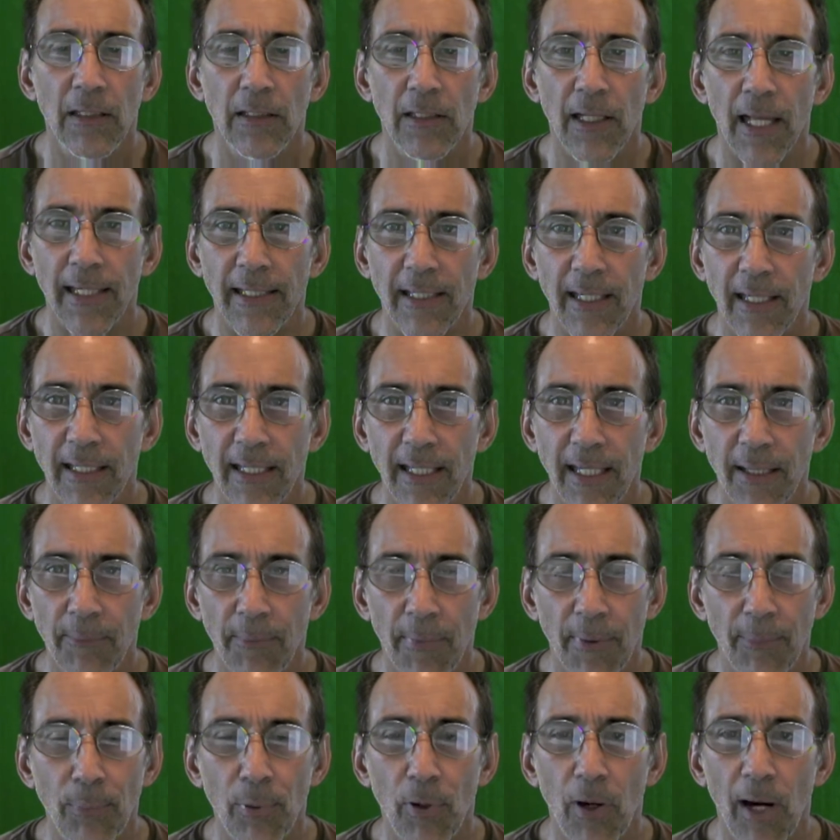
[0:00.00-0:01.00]
like
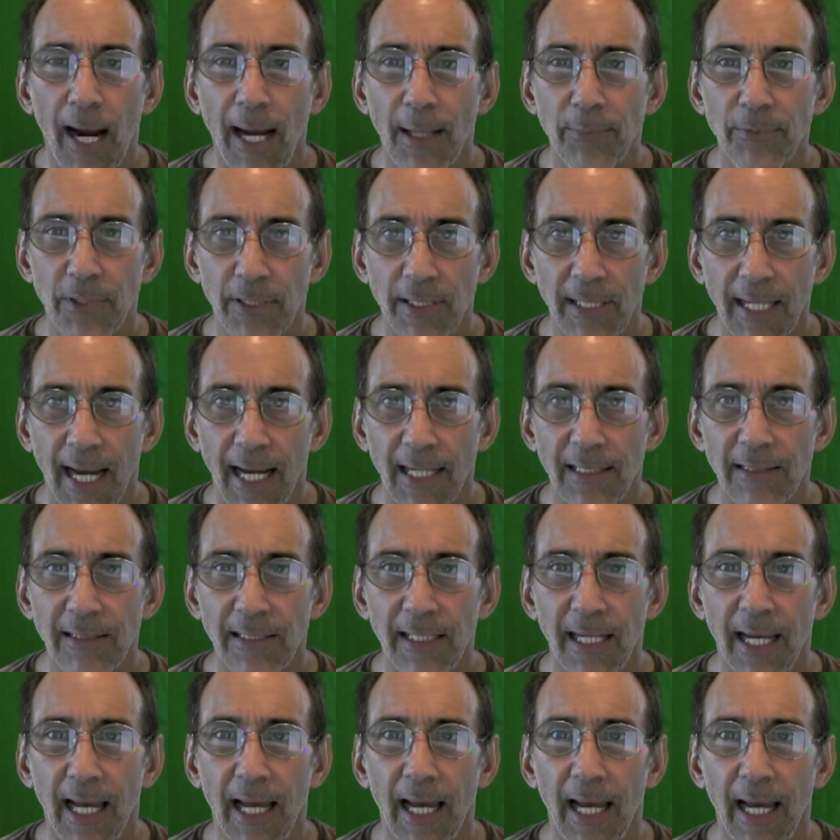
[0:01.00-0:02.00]
perhaps a CAT
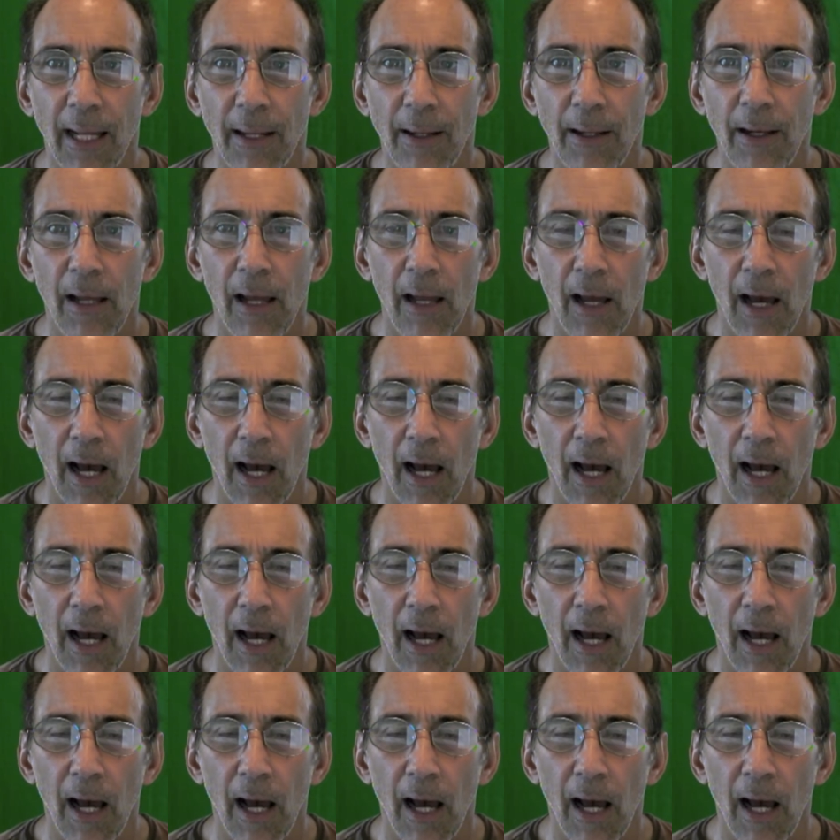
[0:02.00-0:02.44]
scan,